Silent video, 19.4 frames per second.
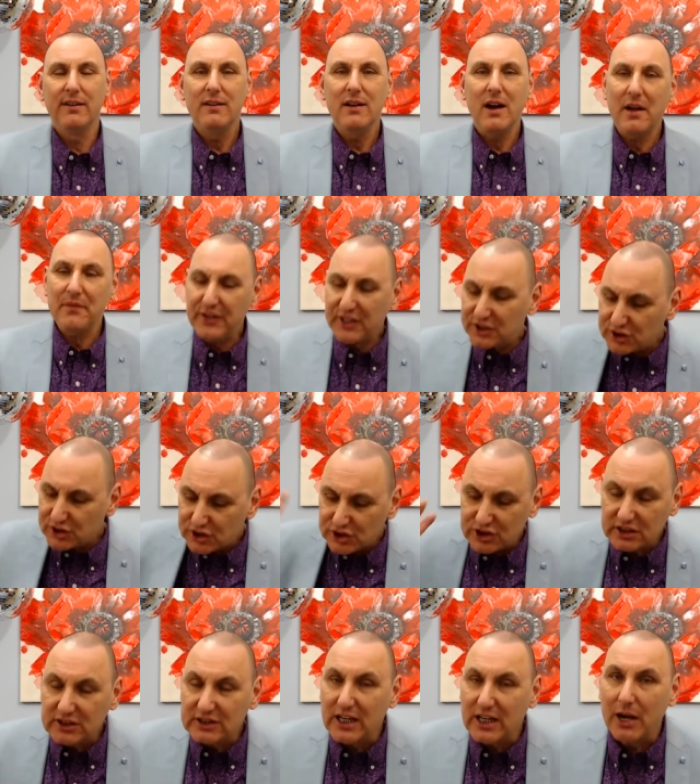I think you should
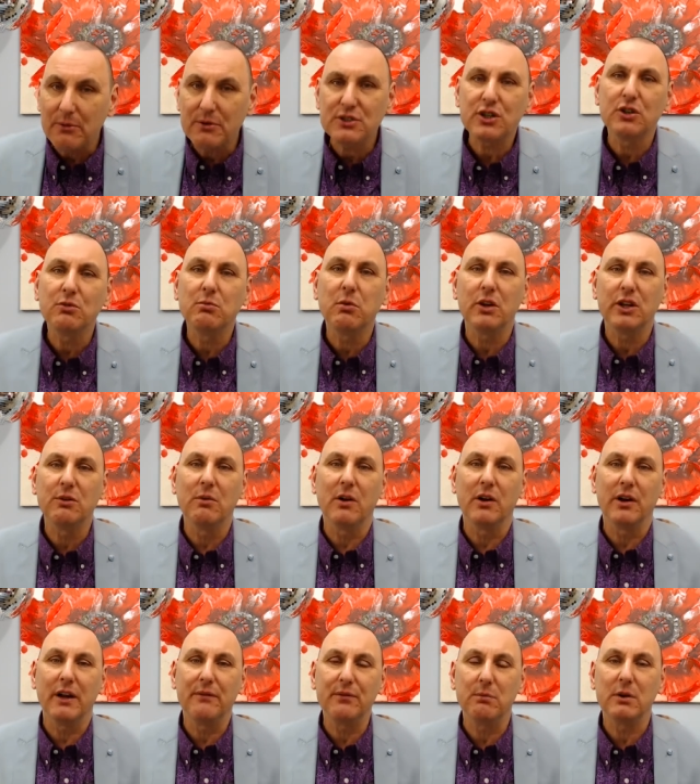just go and do what you
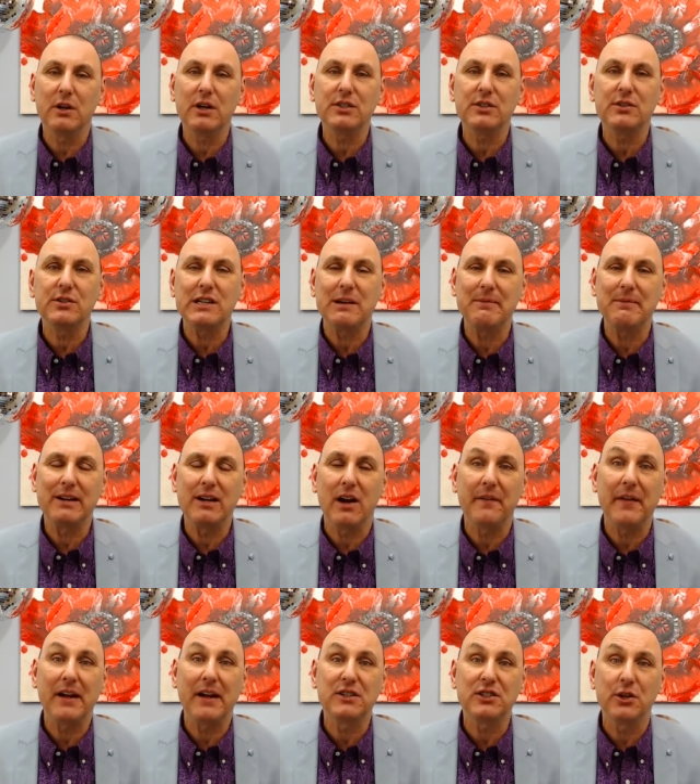want. If you want to do something like
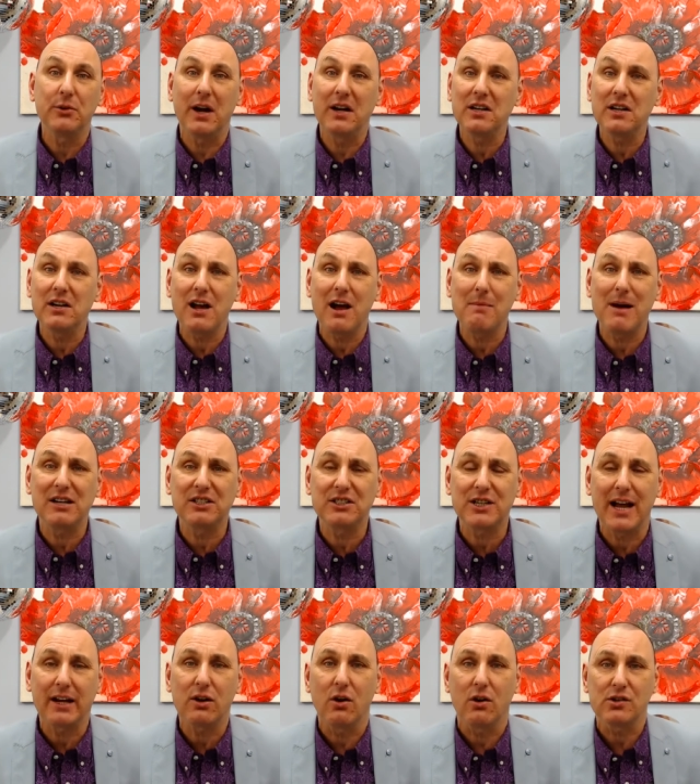that, do it. I don't know how much
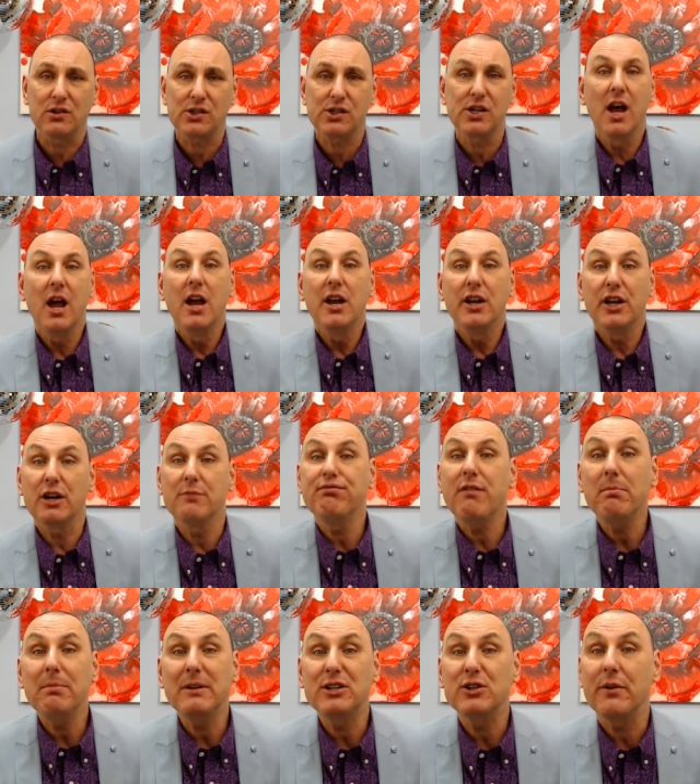that costs. You can
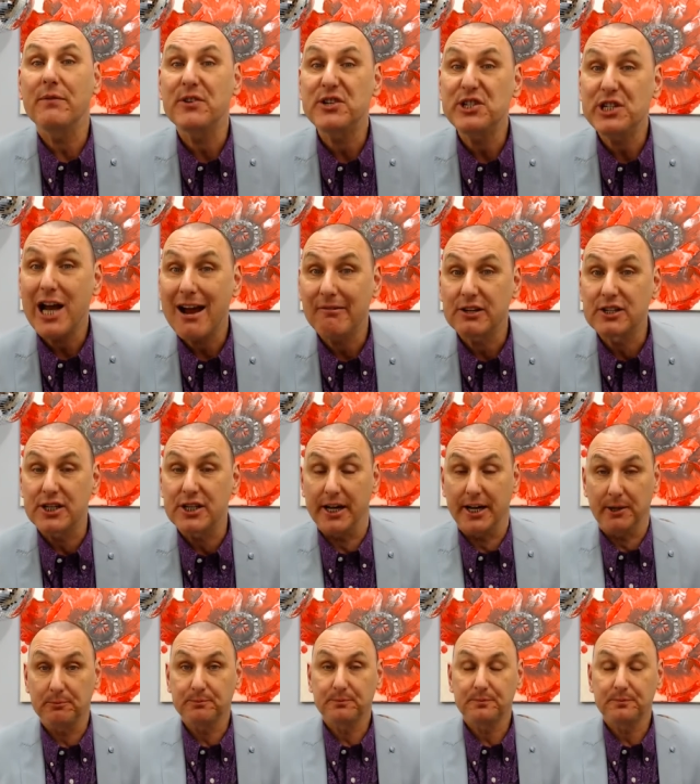probably do it for charity.